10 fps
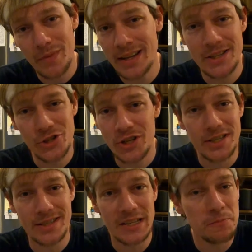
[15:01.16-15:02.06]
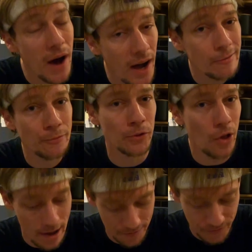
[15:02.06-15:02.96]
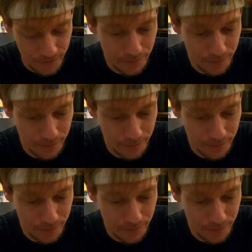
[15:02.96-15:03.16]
it's part of life.